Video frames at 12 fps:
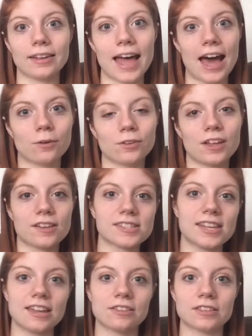loud without
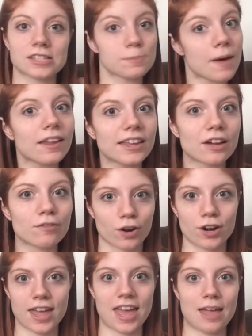seeing the spelling of
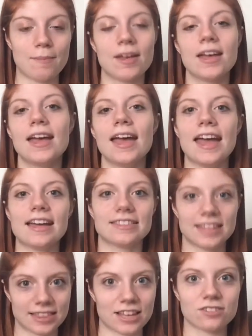her name and
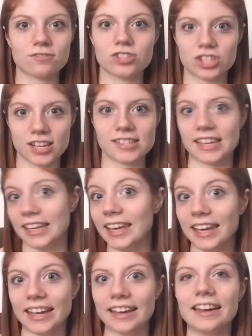think that she's a
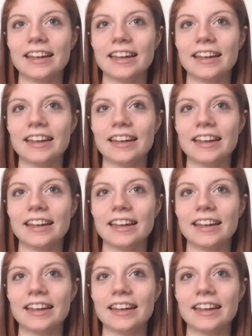he.